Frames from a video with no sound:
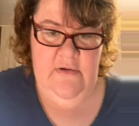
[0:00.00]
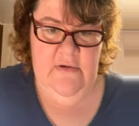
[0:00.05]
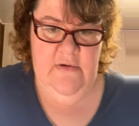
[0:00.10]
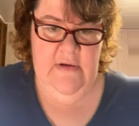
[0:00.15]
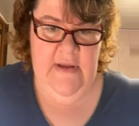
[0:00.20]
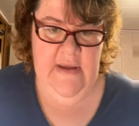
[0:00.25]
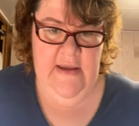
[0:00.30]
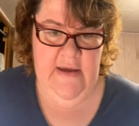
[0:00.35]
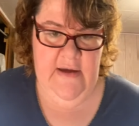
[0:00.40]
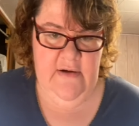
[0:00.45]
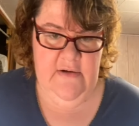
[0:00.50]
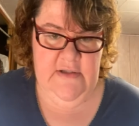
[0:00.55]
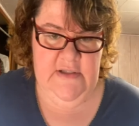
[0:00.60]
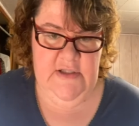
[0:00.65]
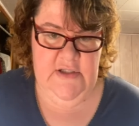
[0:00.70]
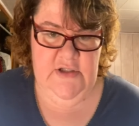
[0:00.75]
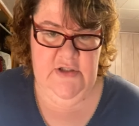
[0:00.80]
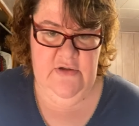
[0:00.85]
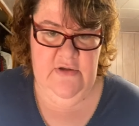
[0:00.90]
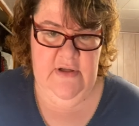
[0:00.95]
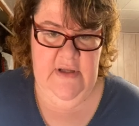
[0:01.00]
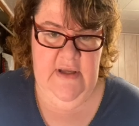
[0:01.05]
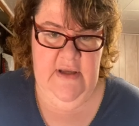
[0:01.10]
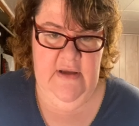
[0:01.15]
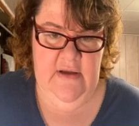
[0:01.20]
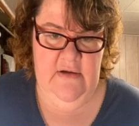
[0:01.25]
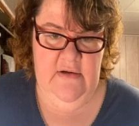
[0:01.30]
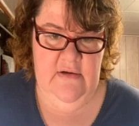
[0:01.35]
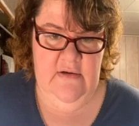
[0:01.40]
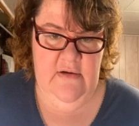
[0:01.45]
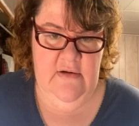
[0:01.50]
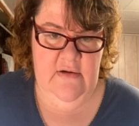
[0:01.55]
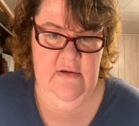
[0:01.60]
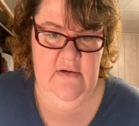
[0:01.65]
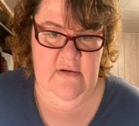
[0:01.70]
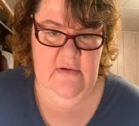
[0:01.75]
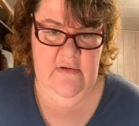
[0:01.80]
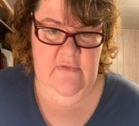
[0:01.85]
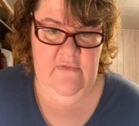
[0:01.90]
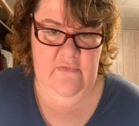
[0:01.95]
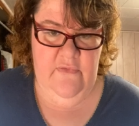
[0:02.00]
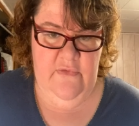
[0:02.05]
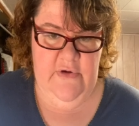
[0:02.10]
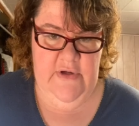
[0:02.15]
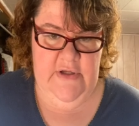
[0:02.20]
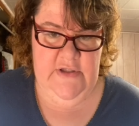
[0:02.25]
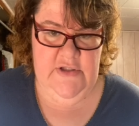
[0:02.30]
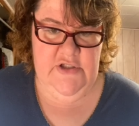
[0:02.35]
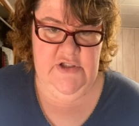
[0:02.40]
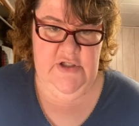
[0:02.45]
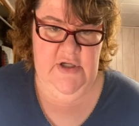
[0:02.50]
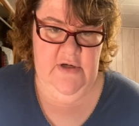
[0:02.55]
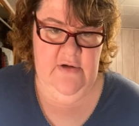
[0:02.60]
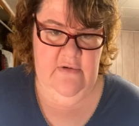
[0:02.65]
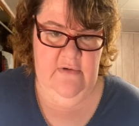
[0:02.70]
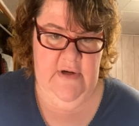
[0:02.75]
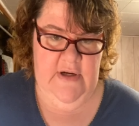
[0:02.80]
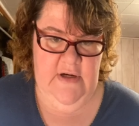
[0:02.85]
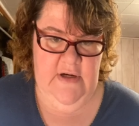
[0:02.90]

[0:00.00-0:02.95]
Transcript: How did you get voice generated